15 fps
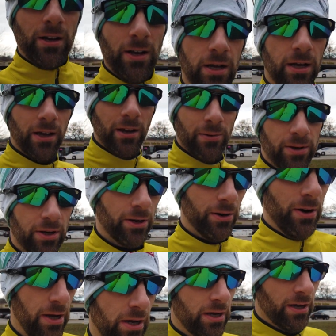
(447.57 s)
There we
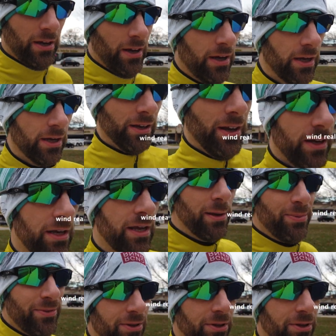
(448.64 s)
go. It keeps